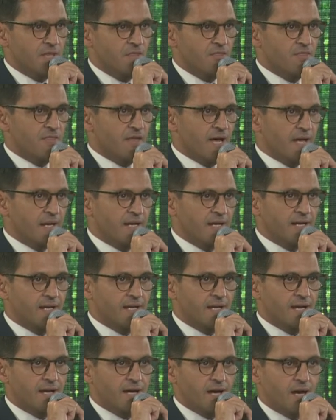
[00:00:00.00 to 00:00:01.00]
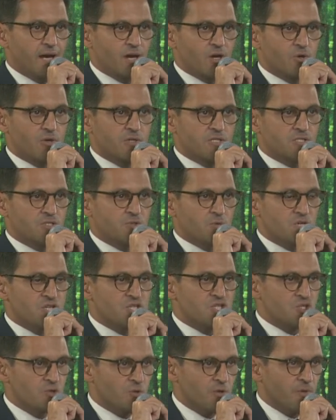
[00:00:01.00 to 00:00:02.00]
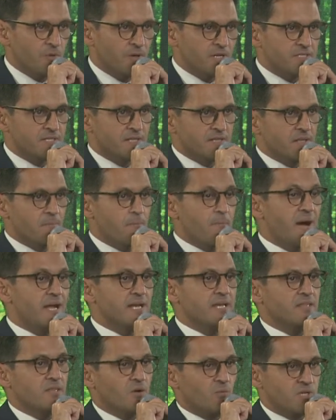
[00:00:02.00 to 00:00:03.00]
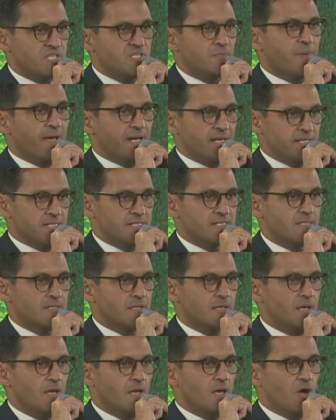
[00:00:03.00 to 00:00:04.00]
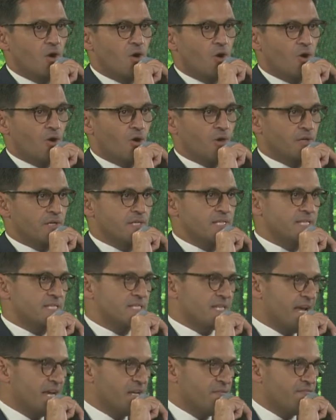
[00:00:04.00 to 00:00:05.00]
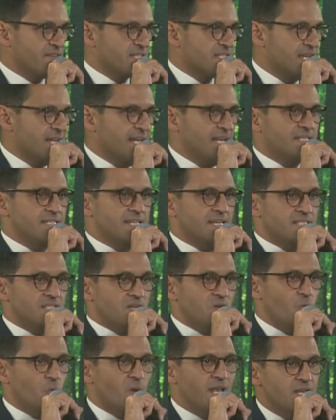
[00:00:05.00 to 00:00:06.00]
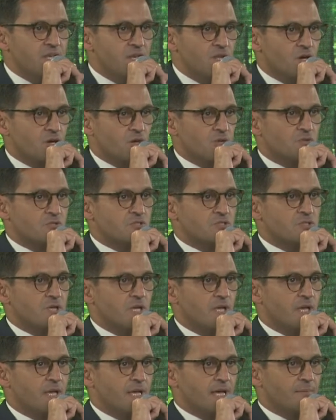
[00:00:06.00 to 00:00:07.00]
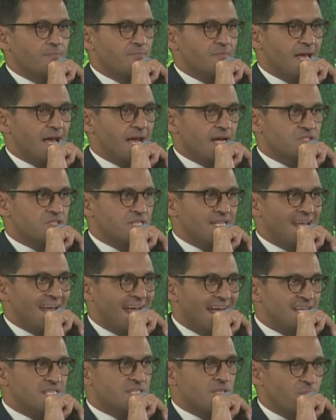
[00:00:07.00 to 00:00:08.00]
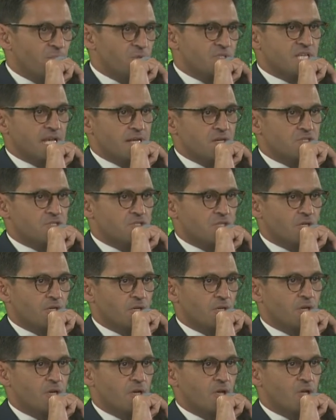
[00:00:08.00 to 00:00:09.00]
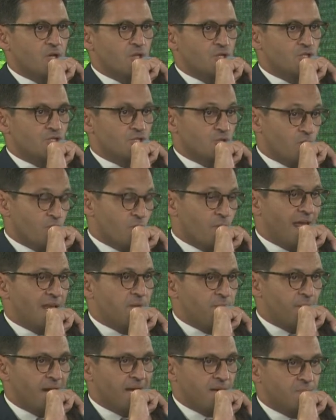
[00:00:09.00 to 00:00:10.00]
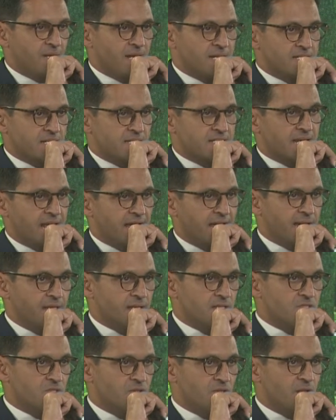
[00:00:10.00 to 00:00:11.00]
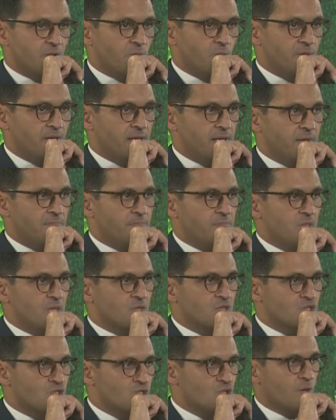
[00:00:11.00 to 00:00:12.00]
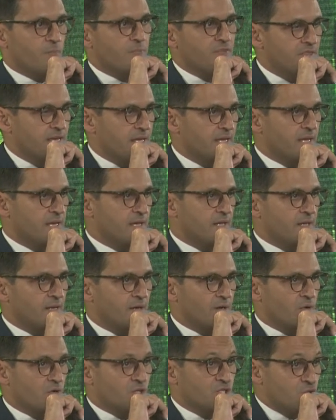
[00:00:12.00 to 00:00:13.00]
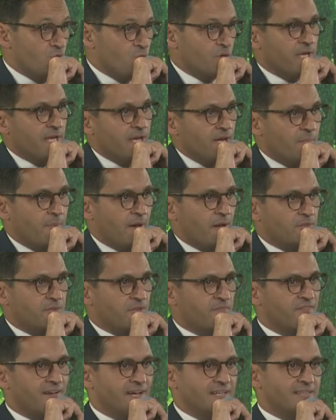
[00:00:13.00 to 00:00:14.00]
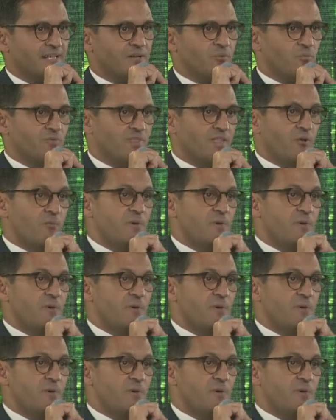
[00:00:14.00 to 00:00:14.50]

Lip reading: that are going to assure us that the money that we spend on design facilities and windows actually has the potential to create pipelines at scale, so that we stop thinking or talking about the fact that there